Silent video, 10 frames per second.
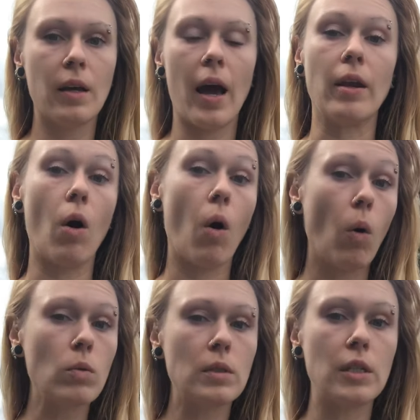and
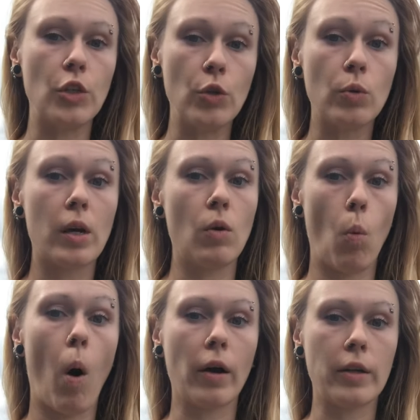only you can
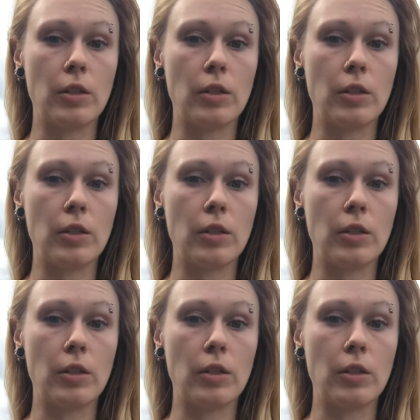walk